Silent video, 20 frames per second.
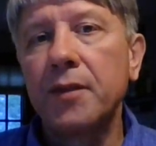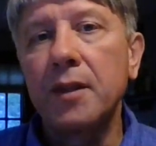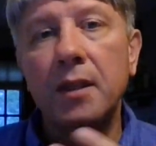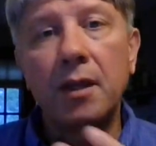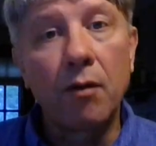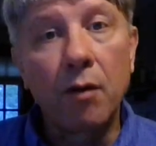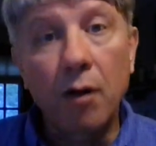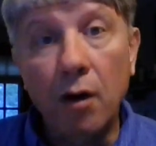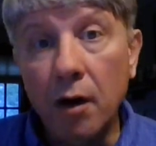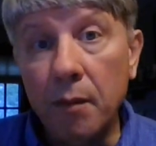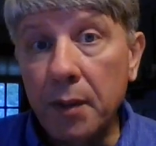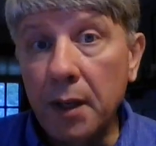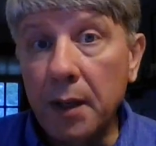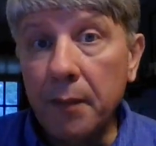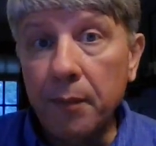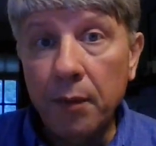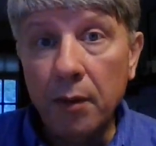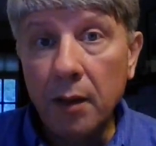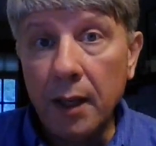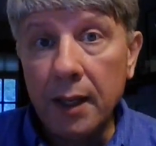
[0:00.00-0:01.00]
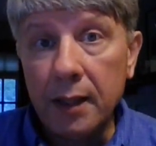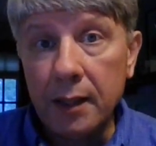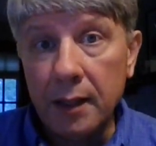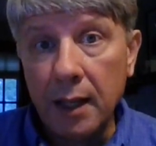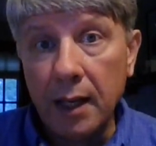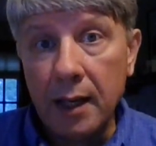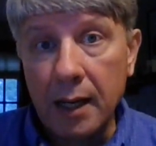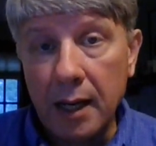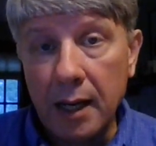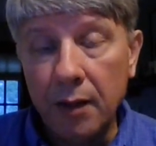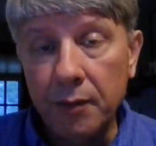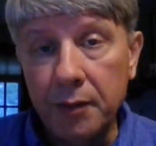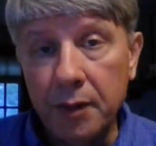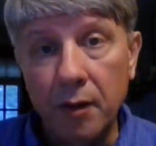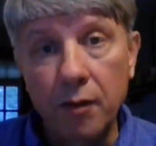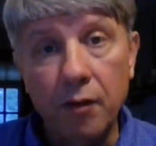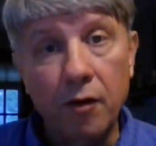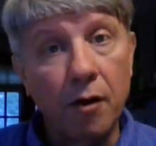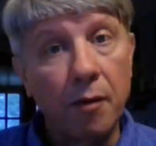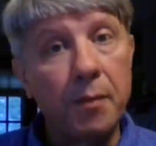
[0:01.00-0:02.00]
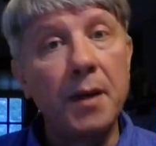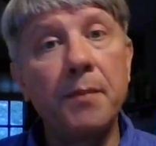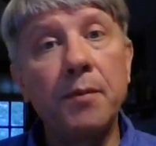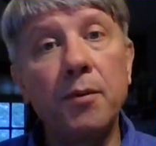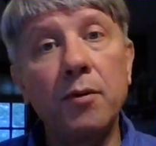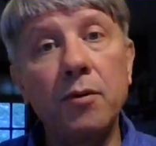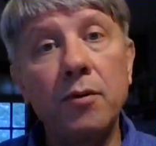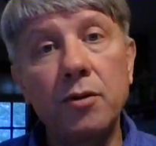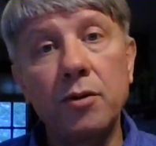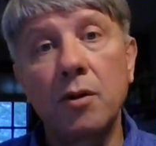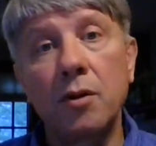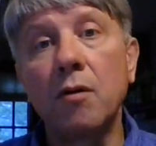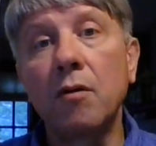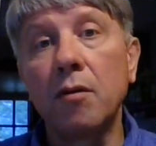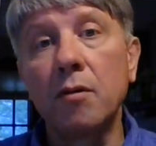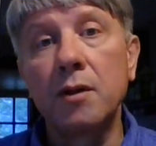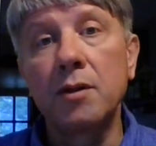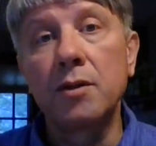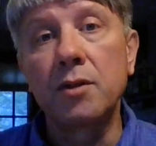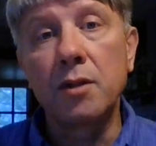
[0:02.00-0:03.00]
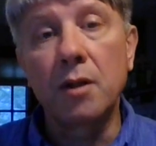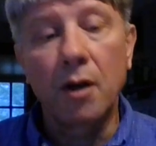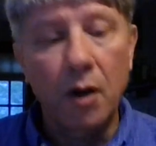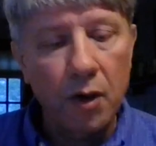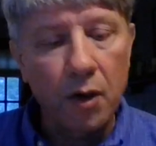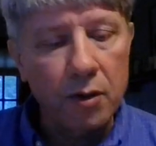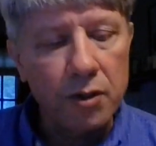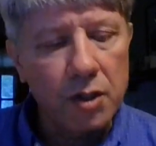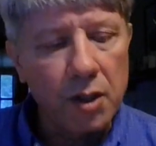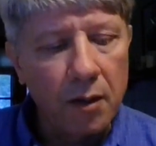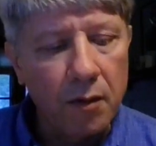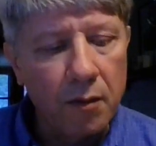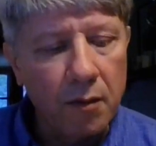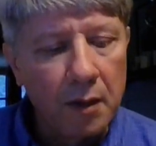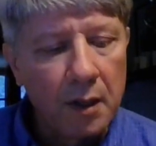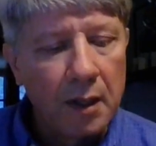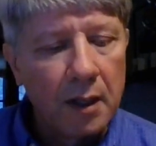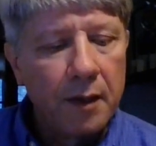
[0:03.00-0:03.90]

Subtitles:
There are people like that out there. There are people whose goal is to hurt you,